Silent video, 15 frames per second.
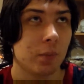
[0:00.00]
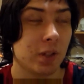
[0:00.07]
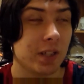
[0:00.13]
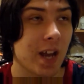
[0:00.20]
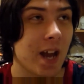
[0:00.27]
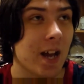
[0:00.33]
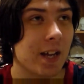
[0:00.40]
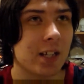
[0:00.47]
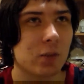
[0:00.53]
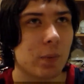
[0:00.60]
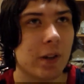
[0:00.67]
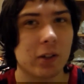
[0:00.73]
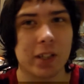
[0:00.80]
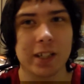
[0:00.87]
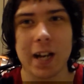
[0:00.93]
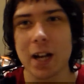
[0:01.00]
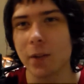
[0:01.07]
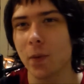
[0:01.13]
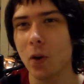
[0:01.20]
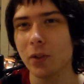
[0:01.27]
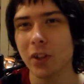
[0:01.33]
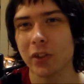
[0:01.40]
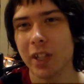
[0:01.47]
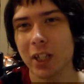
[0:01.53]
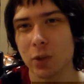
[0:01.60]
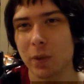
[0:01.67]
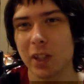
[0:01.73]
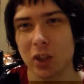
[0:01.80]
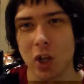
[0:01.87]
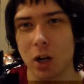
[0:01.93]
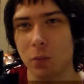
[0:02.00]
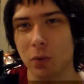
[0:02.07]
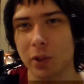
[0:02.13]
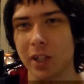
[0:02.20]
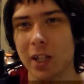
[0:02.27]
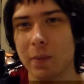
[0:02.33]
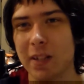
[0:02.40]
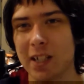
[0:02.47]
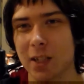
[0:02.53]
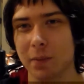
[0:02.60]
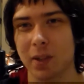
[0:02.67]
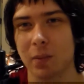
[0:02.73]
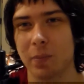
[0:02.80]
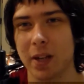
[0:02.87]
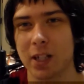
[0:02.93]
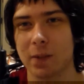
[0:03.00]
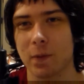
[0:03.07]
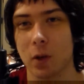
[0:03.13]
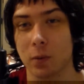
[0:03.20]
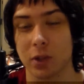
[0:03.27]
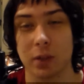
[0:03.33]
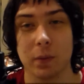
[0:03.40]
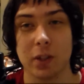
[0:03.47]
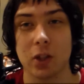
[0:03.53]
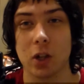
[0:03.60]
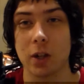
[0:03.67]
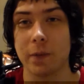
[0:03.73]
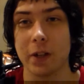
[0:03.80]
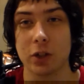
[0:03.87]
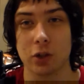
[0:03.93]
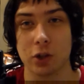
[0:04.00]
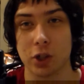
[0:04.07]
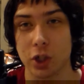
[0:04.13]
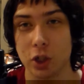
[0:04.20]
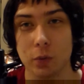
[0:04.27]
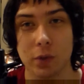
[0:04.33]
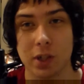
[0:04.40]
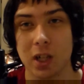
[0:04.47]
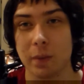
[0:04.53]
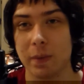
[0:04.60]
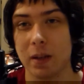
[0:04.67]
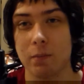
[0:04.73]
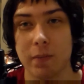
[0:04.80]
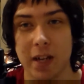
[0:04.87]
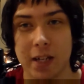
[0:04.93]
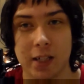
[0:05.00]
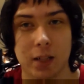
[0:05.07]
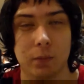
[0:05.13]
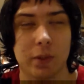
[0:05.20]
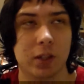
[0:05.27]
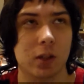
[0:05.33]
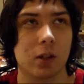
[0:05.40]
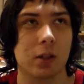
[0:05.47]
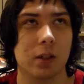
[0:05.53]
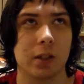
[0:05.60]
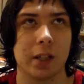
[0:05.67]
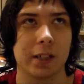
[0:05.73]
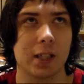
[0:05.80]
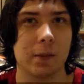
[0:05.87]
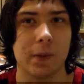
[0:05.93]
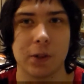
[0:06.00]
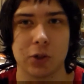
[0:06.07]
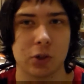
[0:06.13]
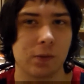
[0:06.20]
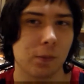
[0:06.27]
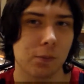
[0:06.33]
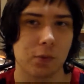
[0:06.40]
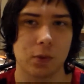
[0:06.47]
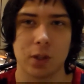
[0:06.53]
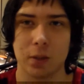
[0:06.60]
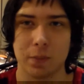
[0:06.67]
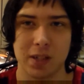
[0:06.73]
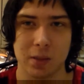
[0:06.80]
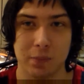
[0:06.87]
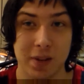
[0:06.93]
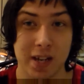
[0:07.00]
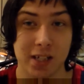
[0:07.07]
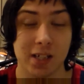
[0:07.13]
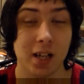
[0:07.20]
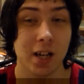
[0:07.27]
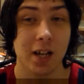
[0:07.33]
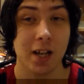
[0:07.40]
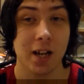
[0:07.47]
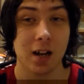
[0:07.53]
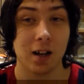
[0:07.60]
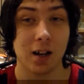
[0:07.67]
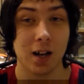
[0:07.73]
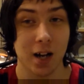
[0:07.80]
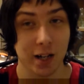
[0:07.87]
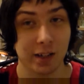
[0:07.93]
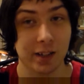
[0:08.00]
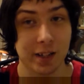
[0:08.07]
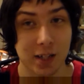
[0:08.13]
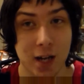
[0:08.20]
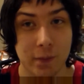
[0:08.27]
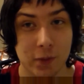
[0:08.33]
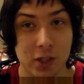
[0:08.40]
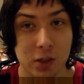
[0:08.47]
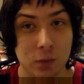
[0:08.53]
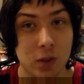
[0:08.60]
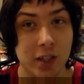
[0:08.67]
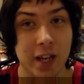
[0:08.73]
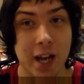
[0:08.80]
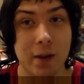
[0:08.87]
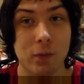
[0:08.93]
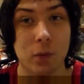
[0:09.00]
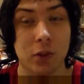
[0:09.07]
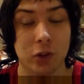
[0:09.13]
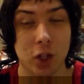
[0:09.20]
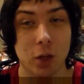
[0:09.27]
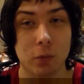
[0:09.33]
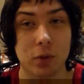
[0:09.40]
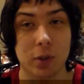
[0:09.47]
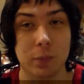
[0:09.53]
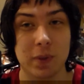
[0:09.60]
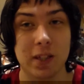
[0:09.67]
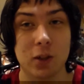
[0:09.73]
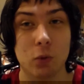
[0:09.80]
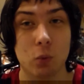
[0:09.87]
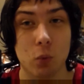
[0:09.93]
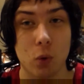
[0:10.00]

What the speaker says: But yeah, it's weird. Like, out of all the things we thought were going to be some of the best films, like, we thought Avengers 2 was going to be amazing. We thought, like, the Avengers films were going to be the best. Oddly enough, it's the one that everyone thought would have been the